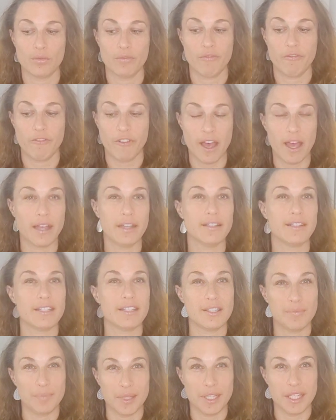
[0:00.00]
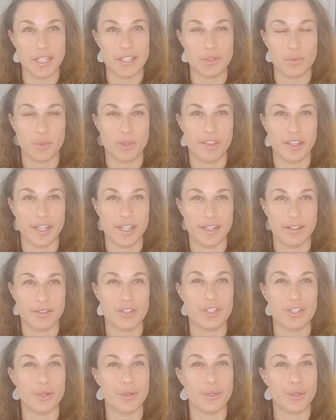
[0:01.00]
find this peace within.
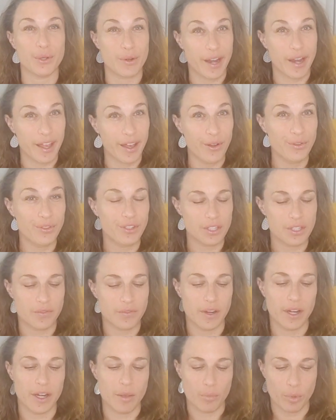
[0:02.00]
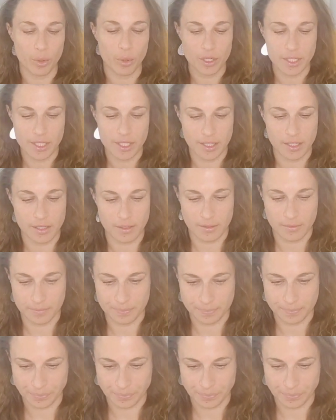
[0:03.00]
So your health is very important